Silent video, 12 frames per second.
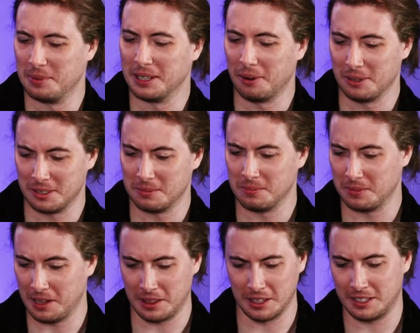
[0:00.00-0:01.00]
But that was
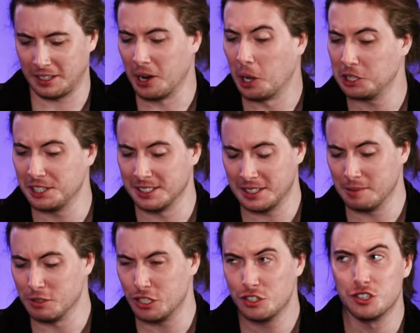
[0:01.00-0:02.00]
the technology has come
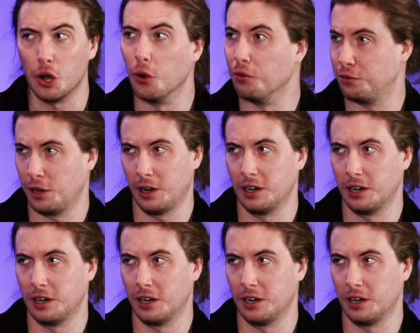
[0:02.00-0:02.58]
so far